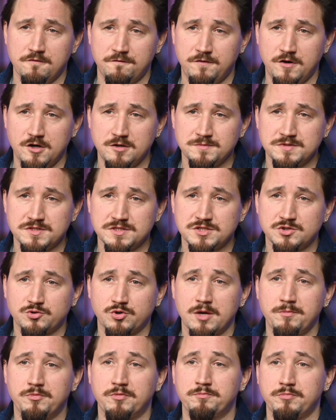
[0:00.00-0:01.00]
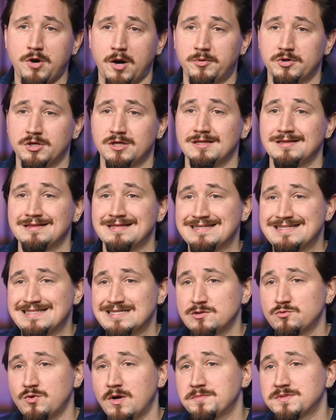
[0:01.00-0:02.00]
Firms scrape property
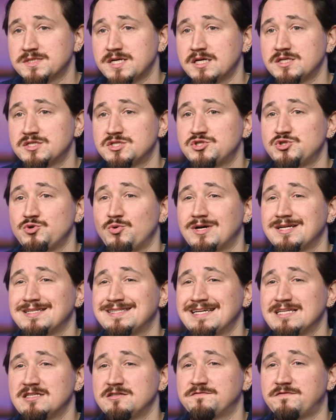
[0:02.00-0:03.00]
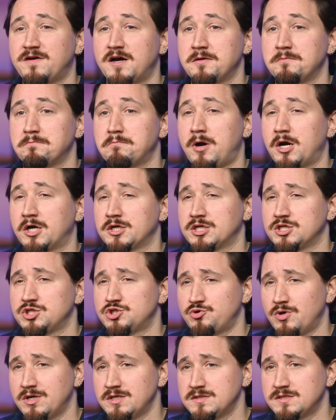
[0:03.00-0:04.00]
listing websites to identify market
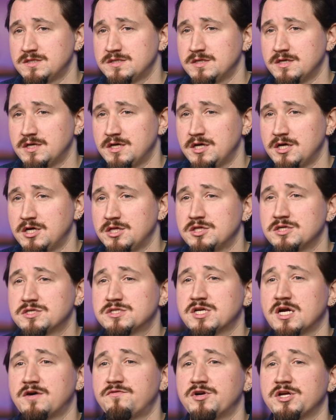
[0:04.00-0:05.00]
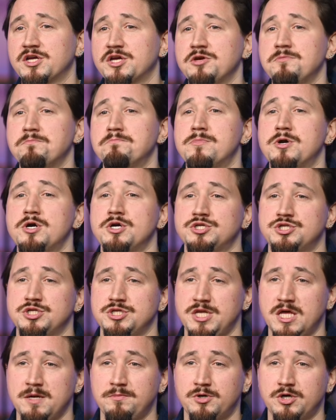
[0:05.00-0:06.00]
trends, discovering
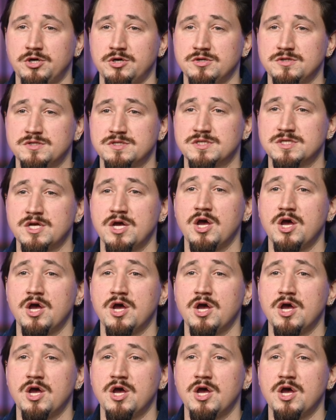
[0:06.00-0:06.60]
emerging neighborhoods,